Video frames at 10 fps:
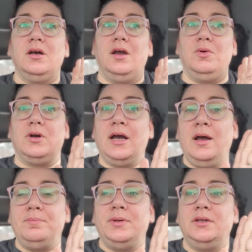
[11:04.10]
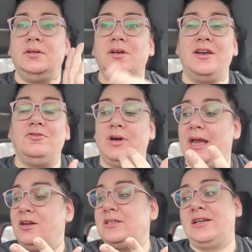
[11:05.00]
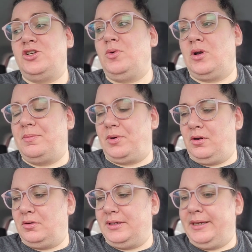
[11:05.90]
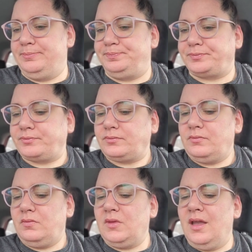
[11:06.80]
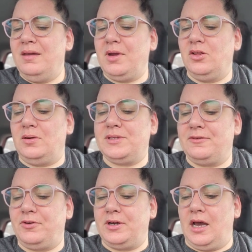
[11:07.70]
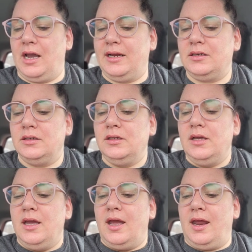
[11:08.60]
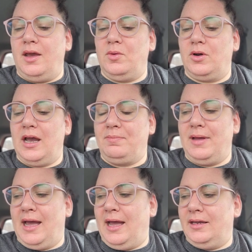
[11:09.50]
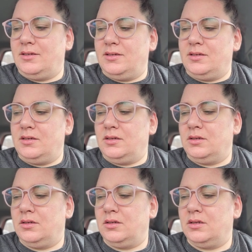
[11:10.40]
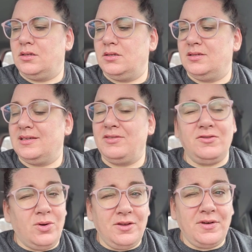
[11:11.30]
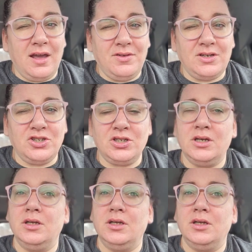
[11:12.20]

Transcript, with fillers: I woke up. I read because I actually woke up early. I had my alarm set for nine, and I woke up at 7:45 ish,